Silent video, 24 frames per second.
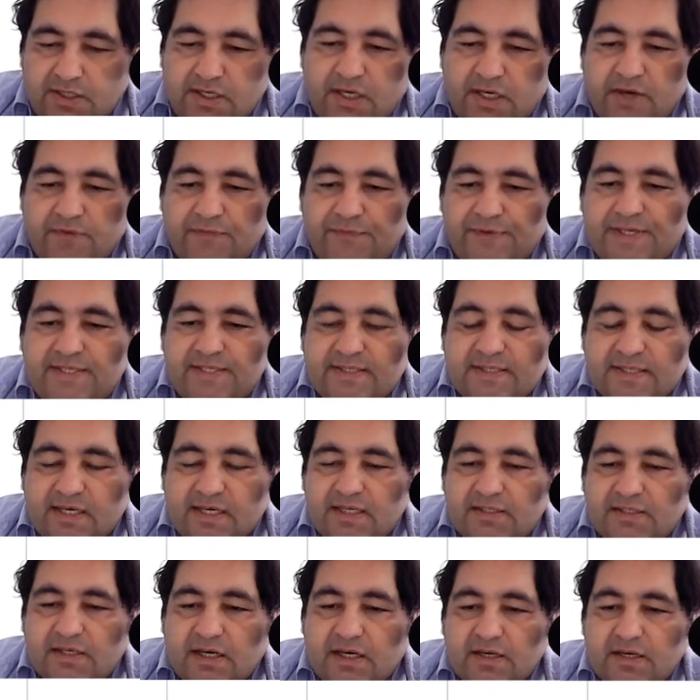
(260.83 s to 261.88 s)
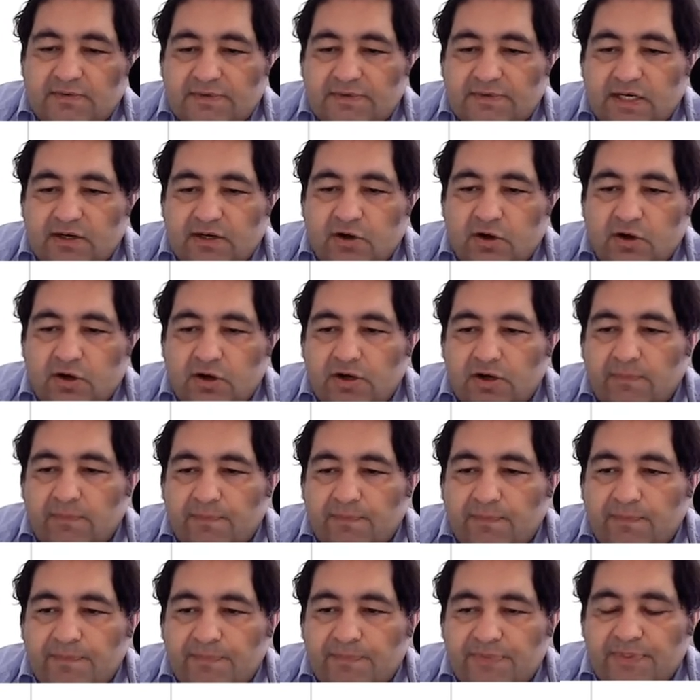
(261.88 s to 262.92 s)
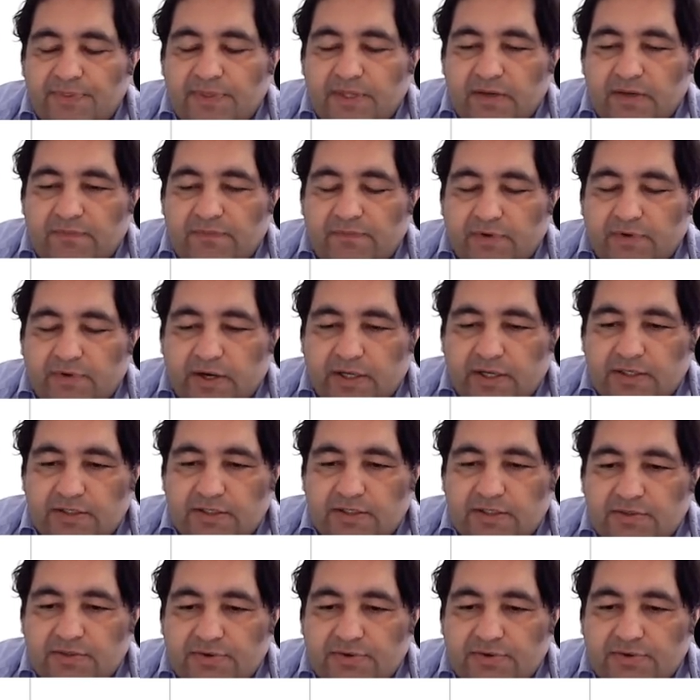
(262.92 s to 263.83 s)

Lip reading: We said there are different